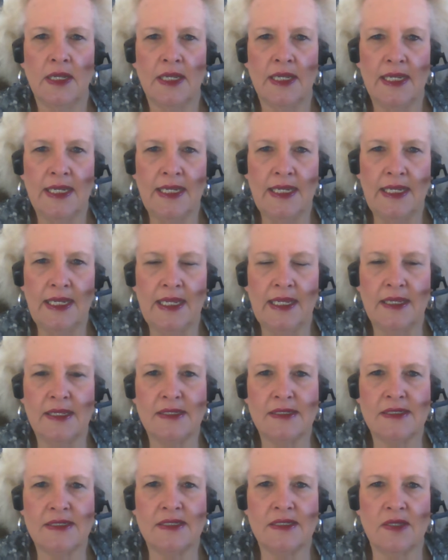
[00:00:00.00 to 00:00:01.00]
He
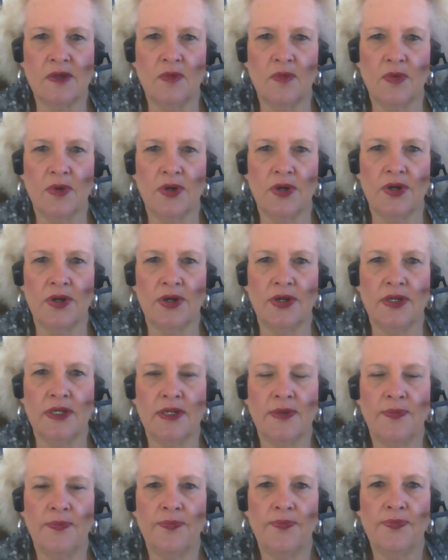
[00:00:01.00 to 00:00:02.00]
is the word.
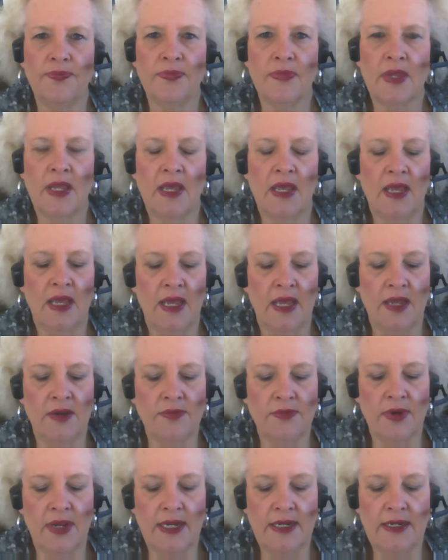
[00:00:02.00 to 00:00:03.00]
And
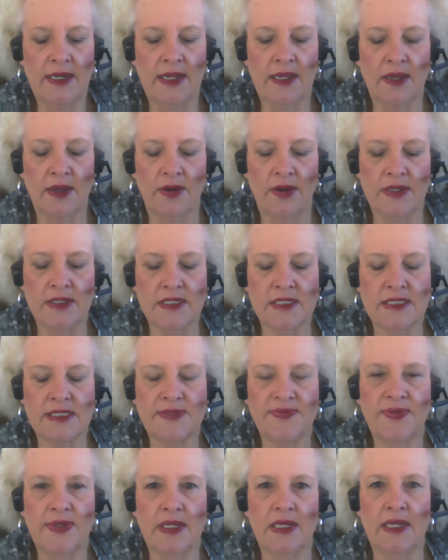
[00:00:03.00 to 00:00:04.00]
right now, I
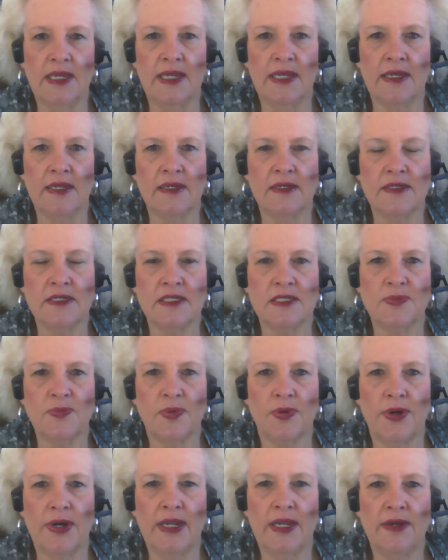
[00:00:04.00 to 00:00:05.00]
just feel like just
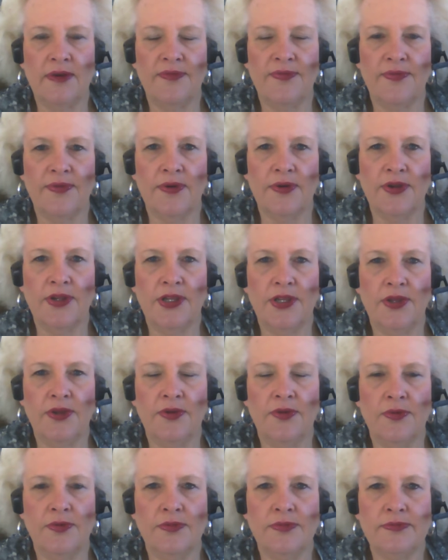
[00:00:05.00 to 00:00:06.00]
praying for
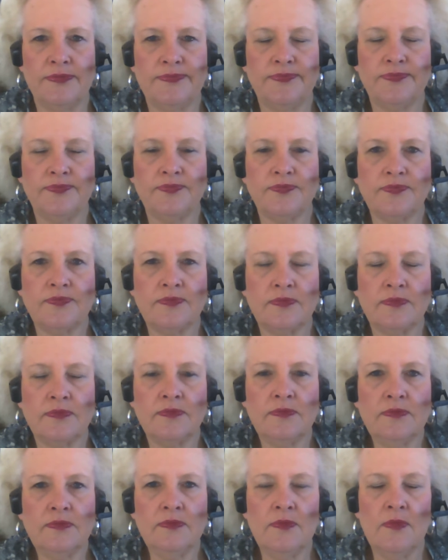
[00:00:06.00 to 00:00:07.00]
you,
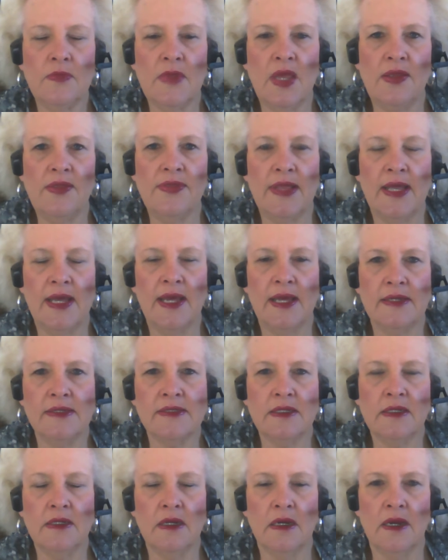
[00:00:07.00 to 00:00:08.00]
that
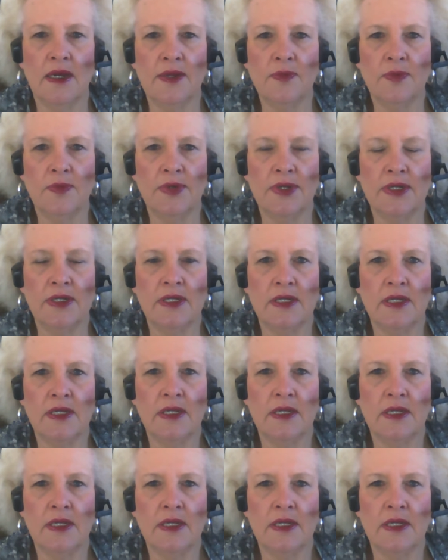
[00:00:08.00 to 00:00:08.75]
God would